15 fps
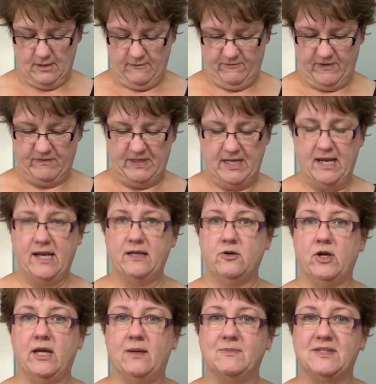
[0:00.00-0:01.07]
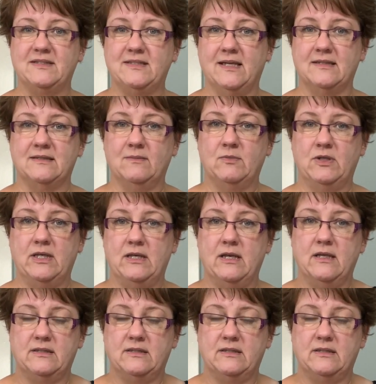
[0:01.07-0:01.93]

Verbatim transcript: 59 grams. Let's take some,